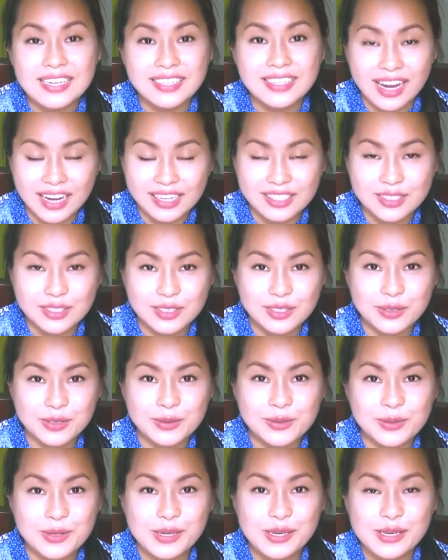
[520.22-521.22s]
not to
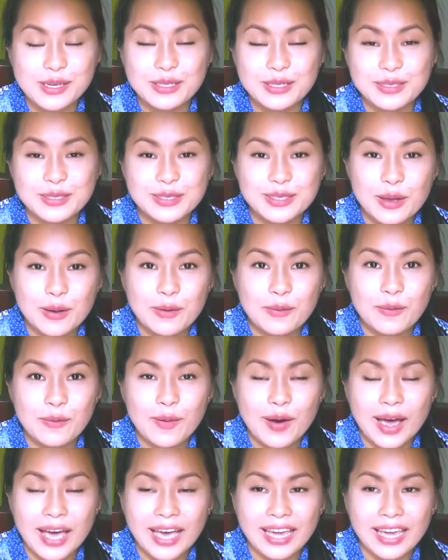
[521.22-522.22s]
do.
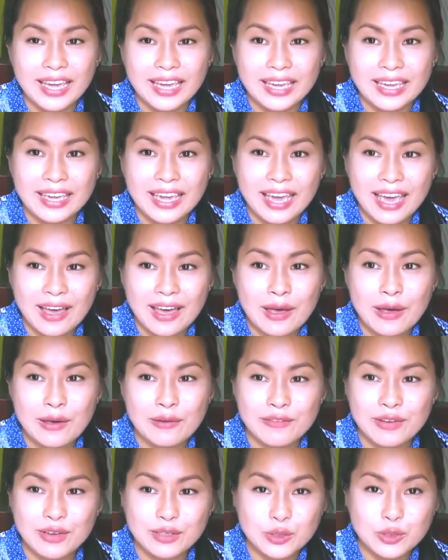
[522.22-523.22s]
So I
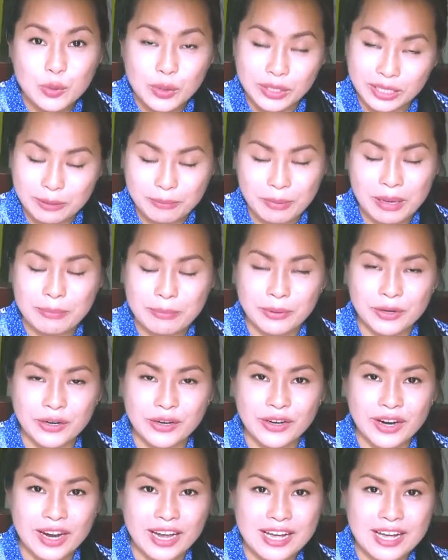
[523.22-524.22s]
have toilet
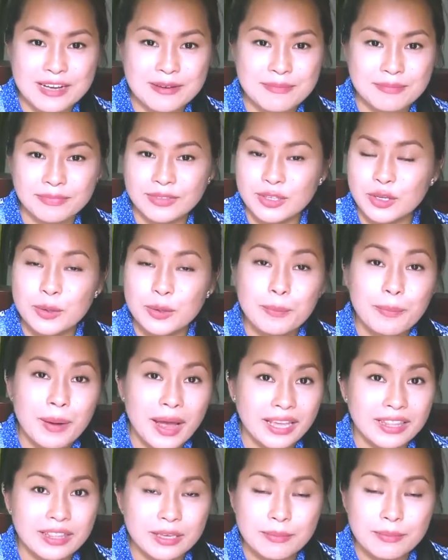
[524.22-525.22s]
paper. You can
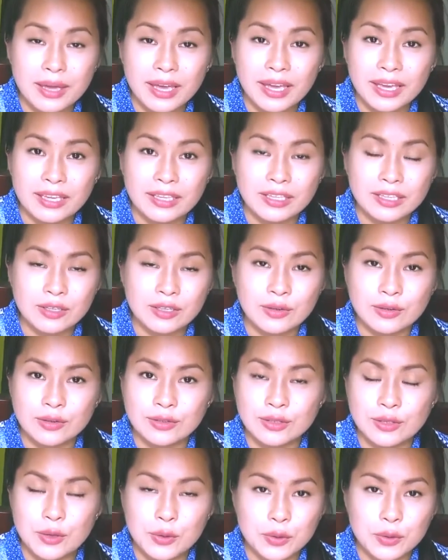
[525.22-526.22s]
buy them at
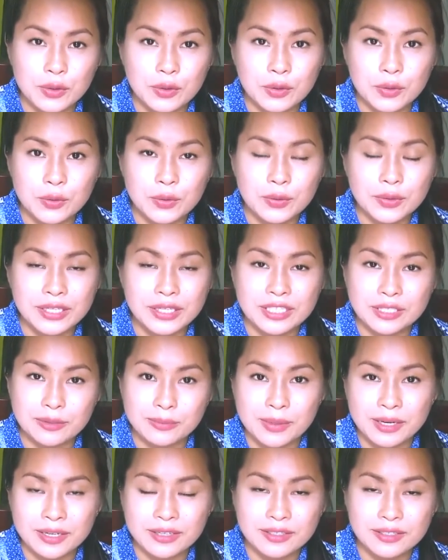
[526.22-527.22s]
your local
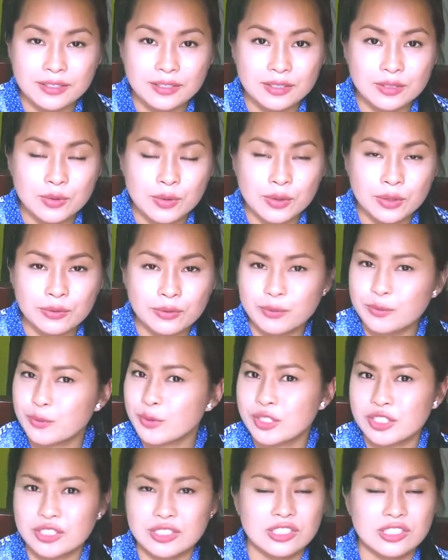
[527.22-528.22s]
Indomart store,
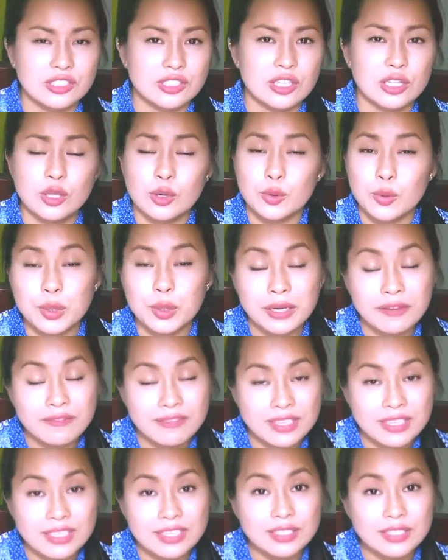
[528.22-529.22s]
which is just a local
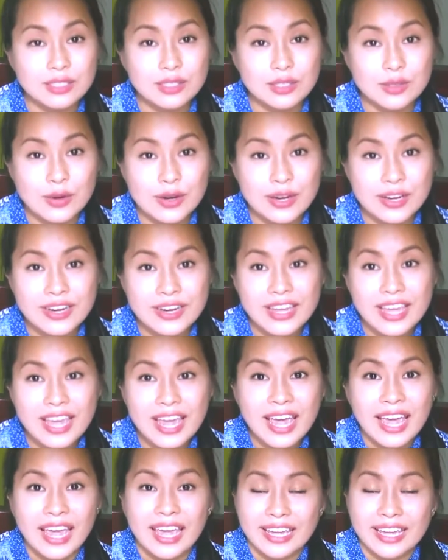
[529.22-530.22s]
convenience store.
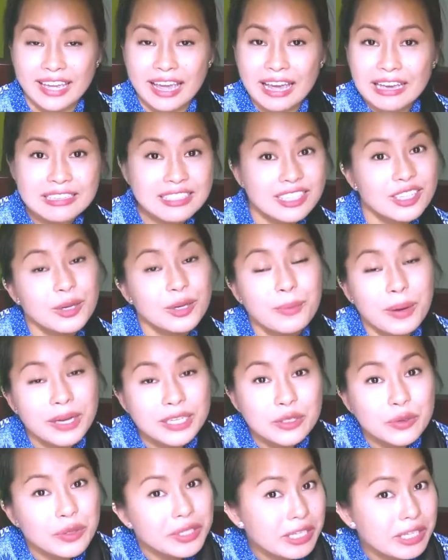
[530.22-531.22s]
Yeah, you can
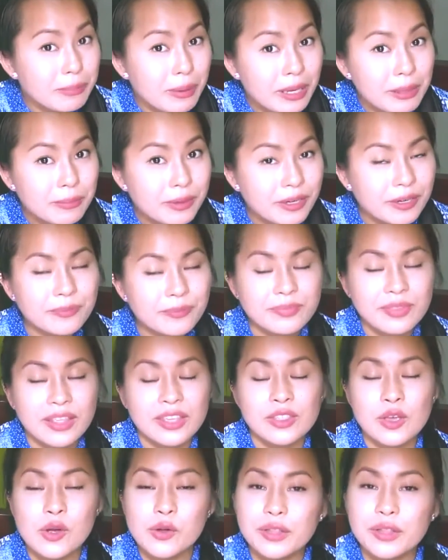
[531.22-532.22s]
buy toilet paper.
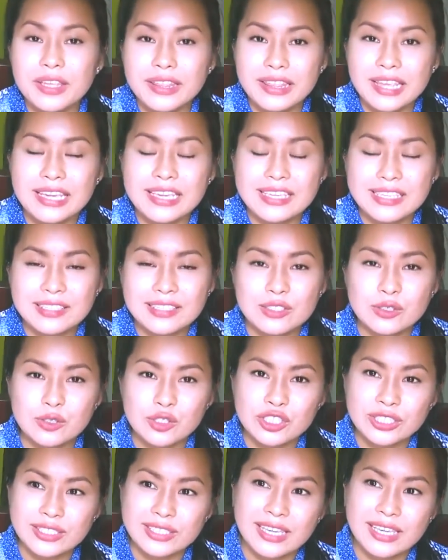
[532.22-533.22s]
The only thing is you
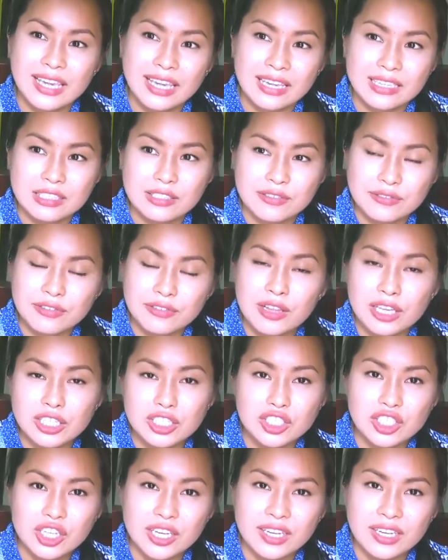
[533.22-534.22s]
just can't
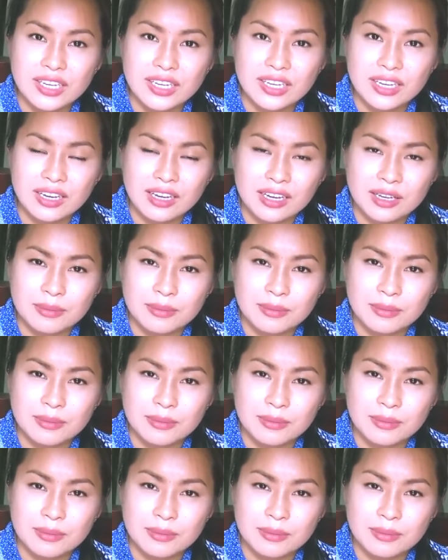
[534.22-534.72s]
flush it